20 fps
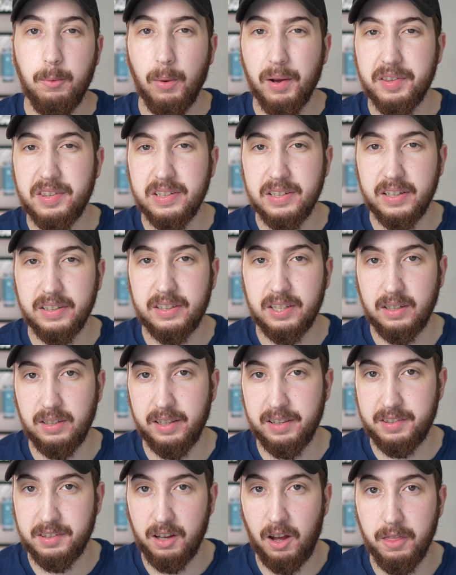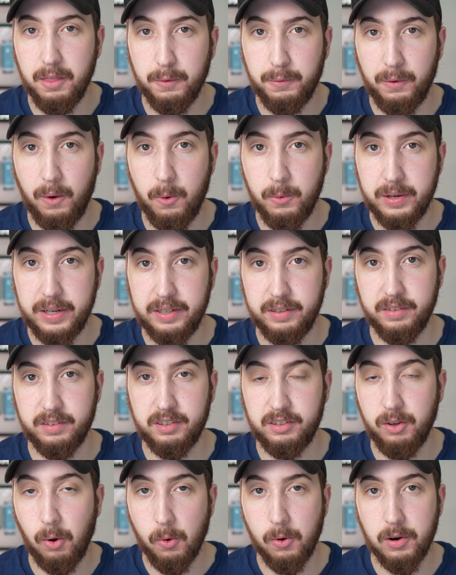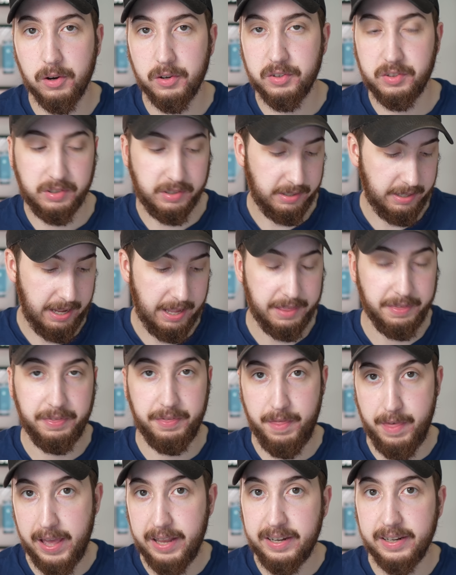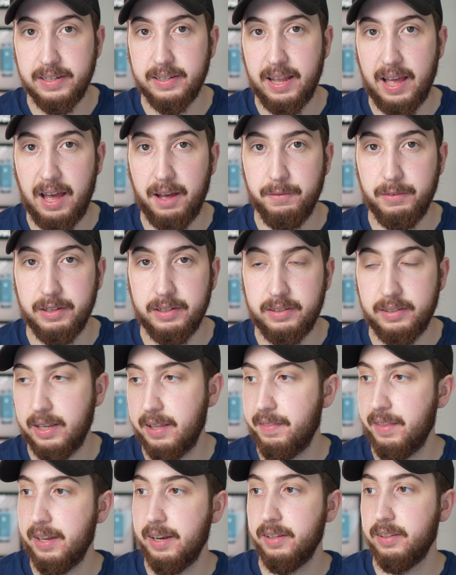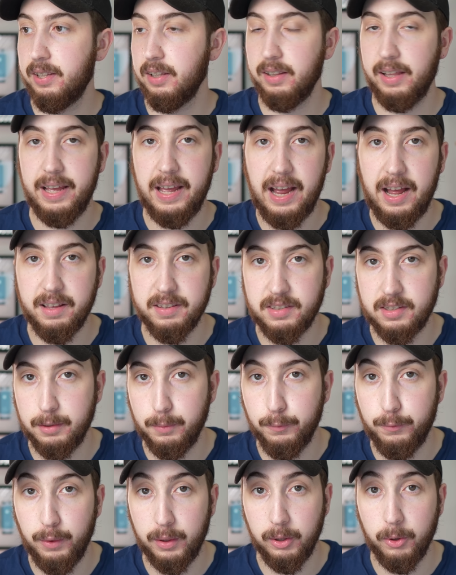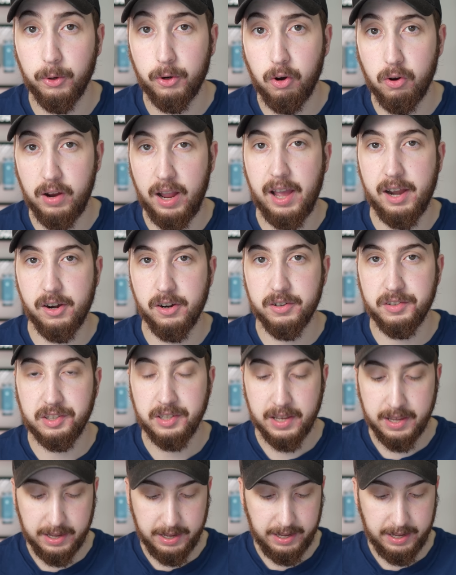wasn't until I saw the phone in stores, and they didn't have it, and then until I asked some fellow creators,